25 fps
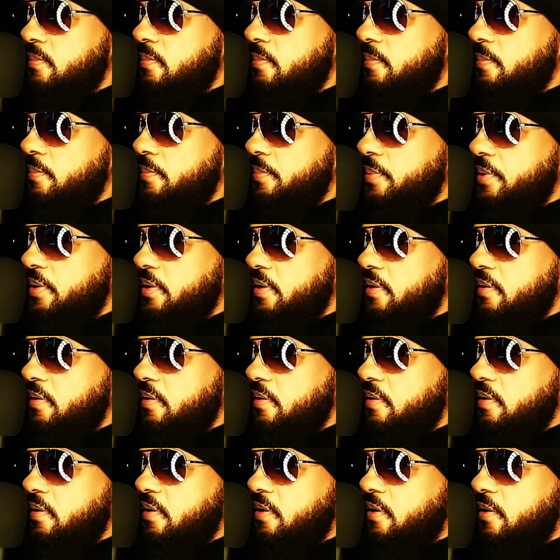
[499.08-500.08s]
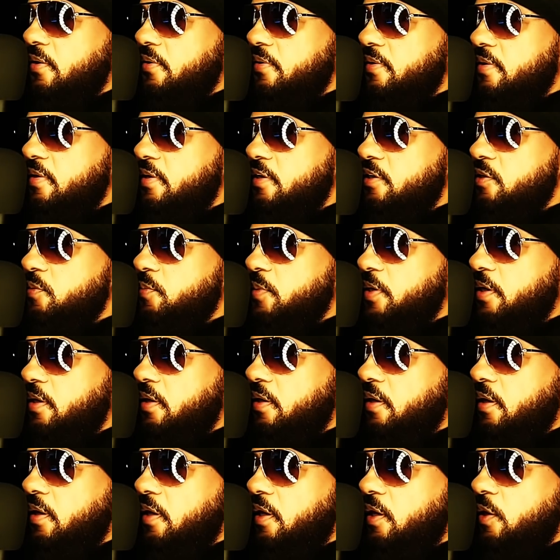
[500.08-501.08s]
But all things
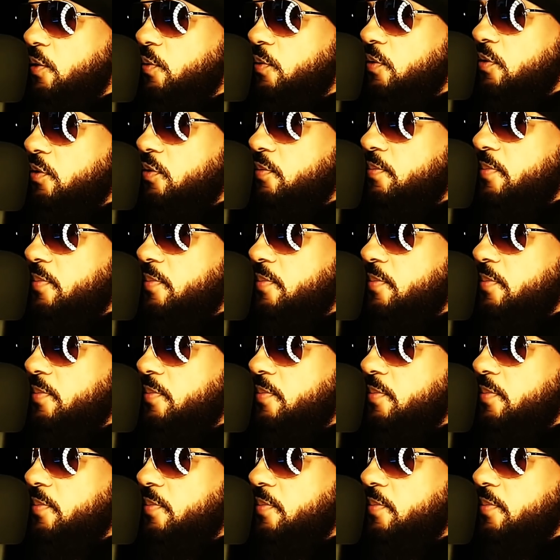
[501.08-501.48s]
being equal,